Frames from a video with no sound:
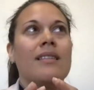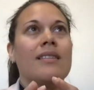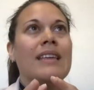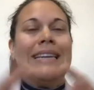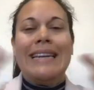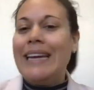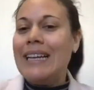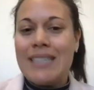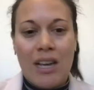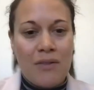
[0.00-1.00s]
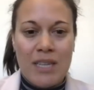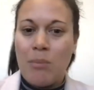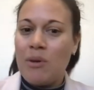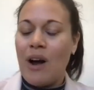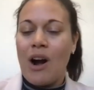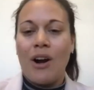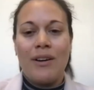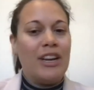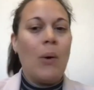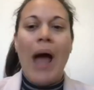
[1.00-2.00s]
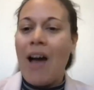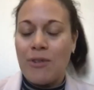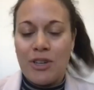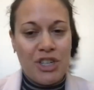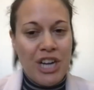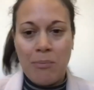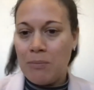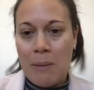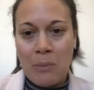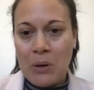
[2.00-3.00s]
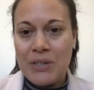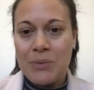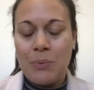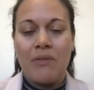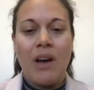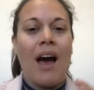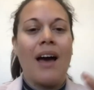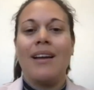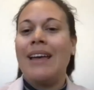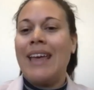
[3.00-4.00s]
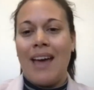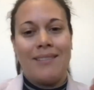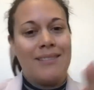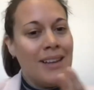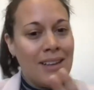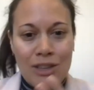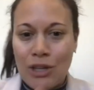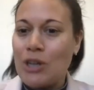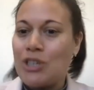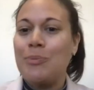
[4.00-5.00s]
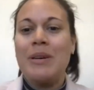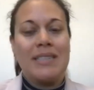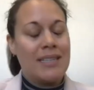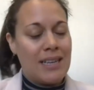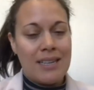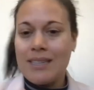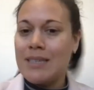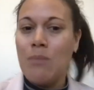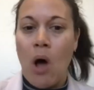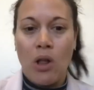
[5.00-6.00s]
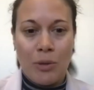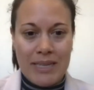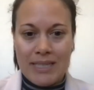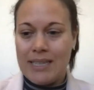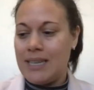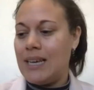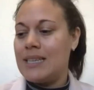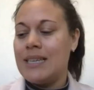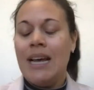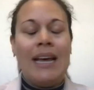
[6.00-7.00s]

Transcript: needs of some of our, average chamber members. We've got, again, larger businesses, smaller businesses.